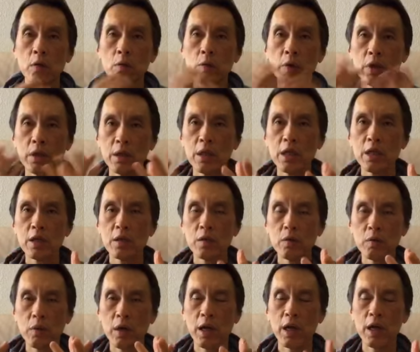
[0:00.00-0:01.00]
we need
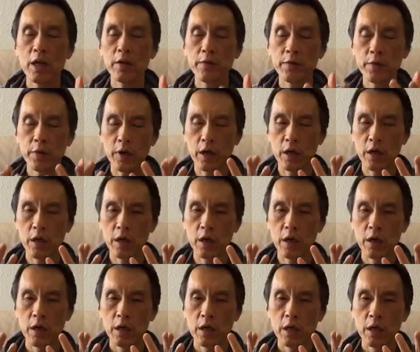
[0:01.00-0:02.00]
to have a
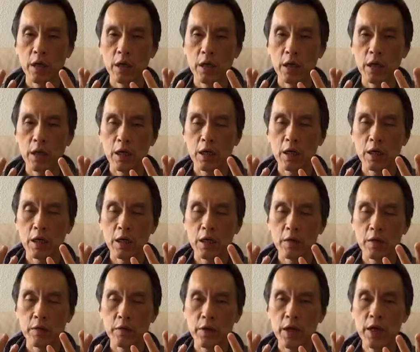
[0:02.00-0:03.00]

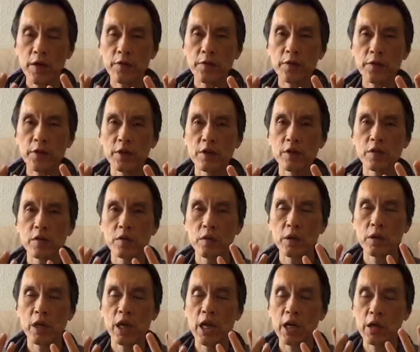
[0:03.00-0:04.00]
reference so
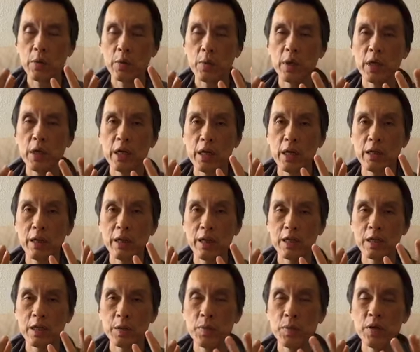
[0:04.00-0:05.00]
that everybody can
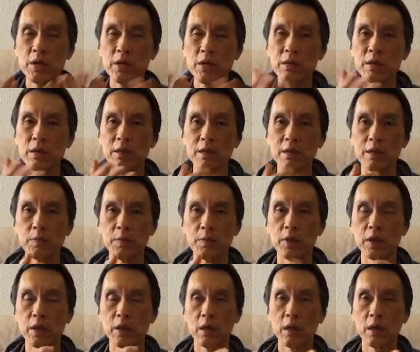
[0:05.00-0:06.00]
experience the same
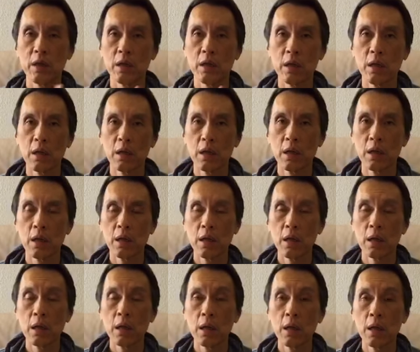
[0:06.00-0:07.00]
thing.
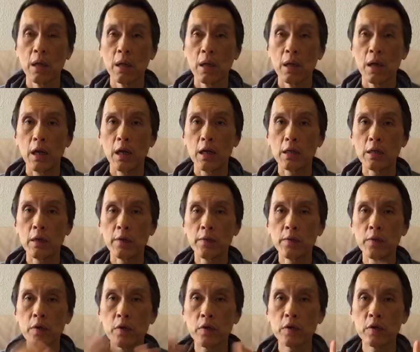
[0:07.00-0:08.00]
And
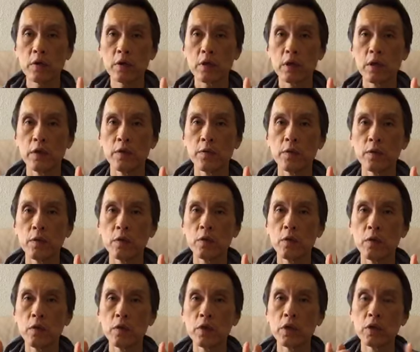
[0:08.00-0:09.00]
of course, if you
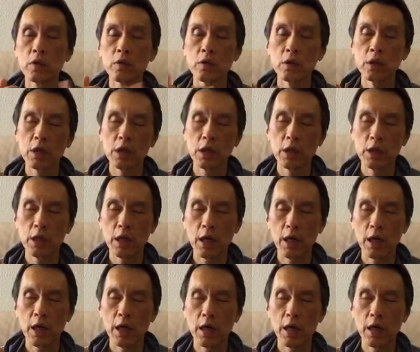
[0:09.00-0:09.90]
go into the